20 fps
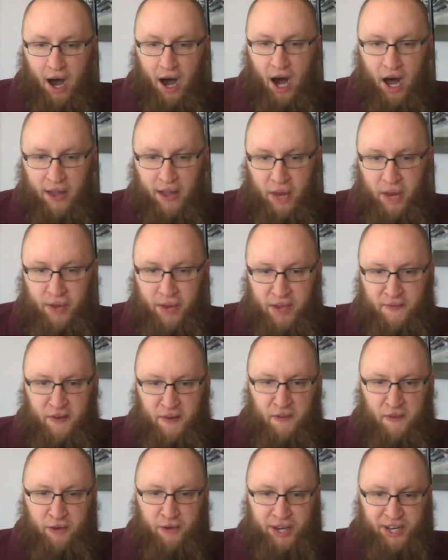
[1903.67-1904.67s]
You know, even if
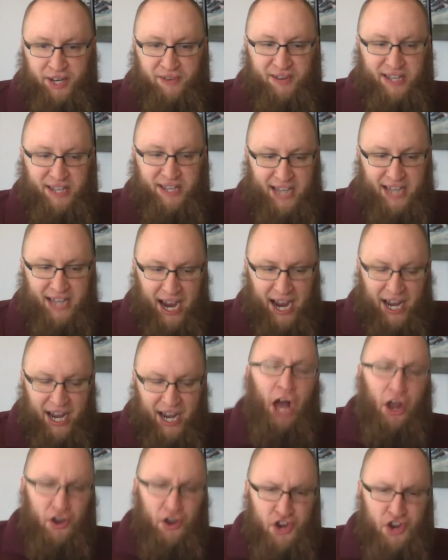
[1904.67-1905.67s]
we do decide,
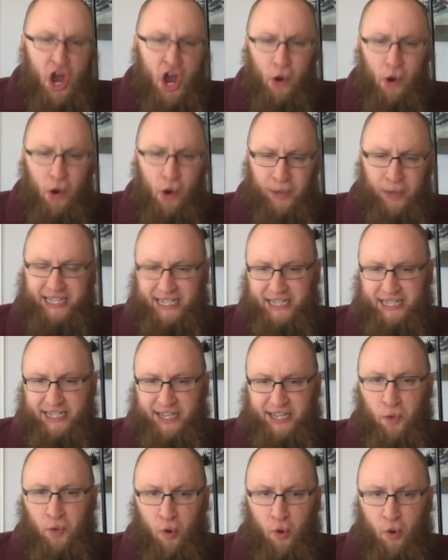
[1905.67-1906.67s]
no, it's still
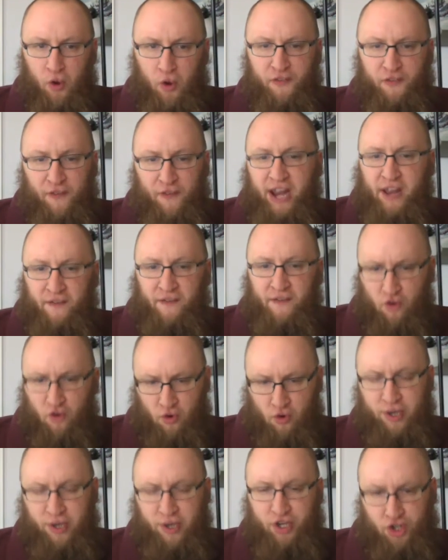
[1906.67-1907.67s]
worth fighting for, we
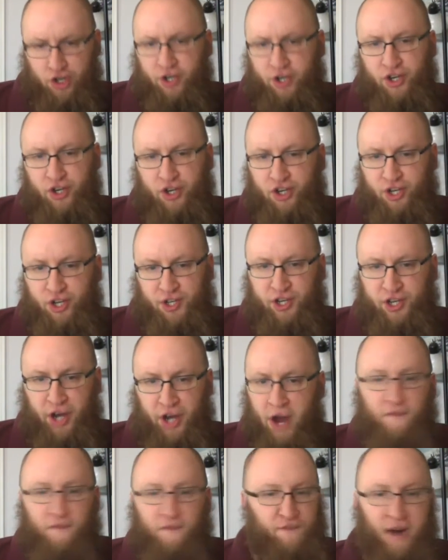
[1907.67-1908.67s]
shouldn't just, you know,
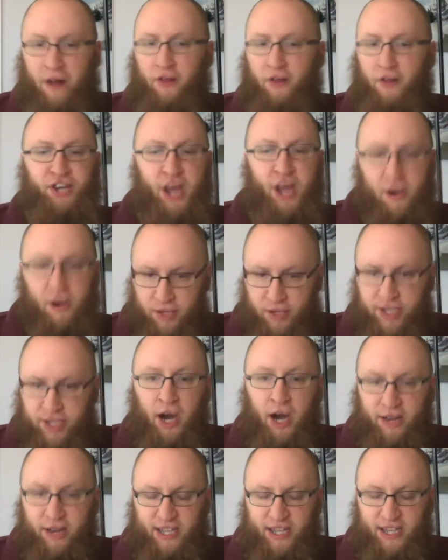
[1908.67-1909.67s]
voluntarily go
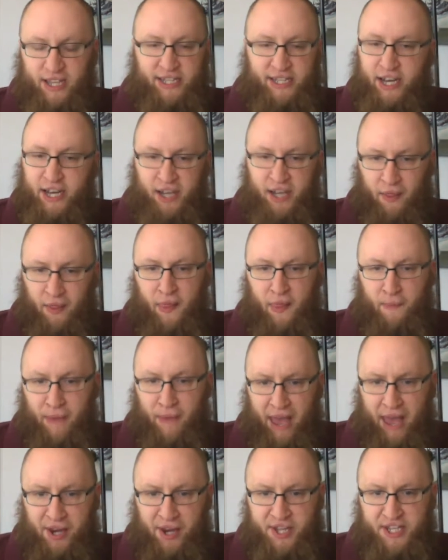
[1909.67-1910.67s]
extinct and let the
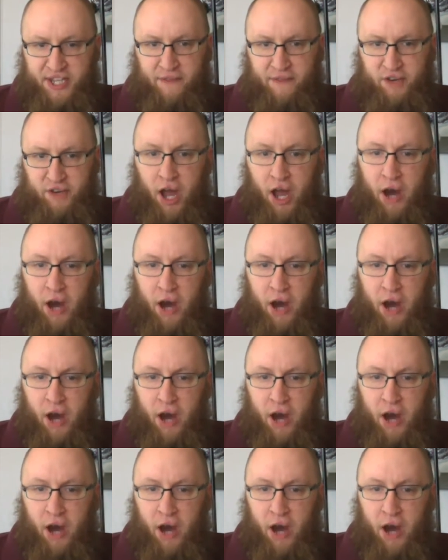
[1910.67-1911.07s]
pandas have it go.